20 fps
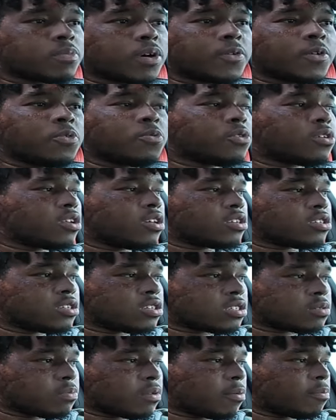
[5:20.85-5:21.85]
But
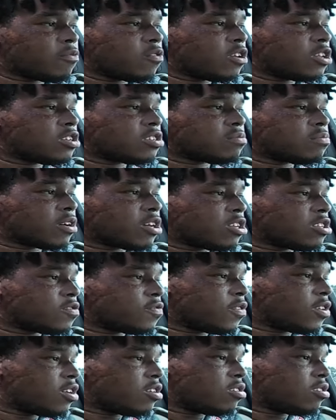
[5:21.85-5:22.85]
I'm really just making
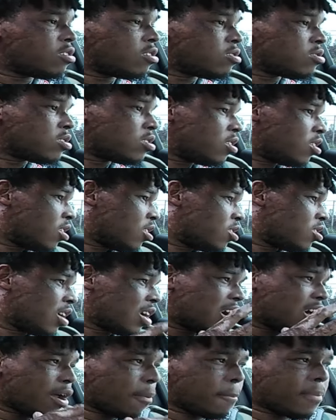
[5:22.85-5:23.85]
this video, you know what I'm saying? Because
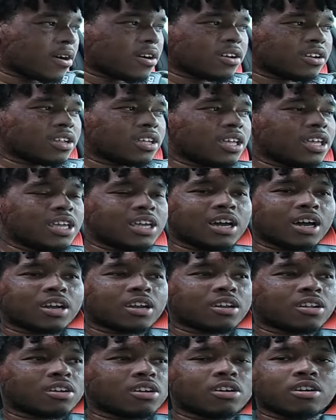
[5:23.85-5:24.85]
I got to burn the E
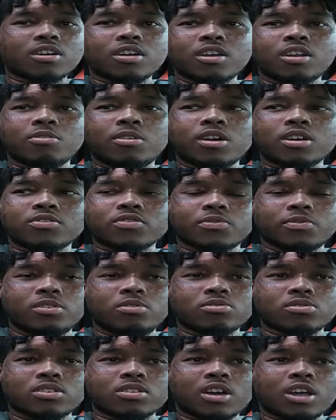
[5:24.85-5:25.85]
out of the car anyway, so we
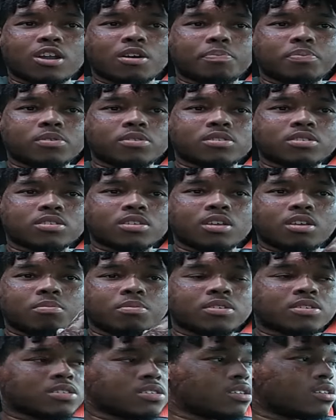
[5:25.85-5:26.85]
losing dyno pulls. This E
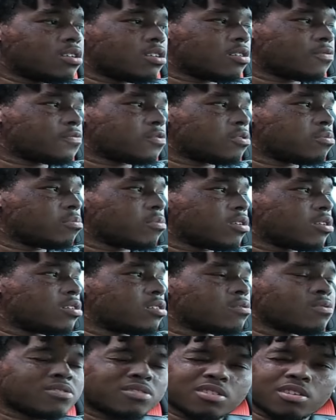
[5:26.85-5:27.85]
been sitting here for a minute.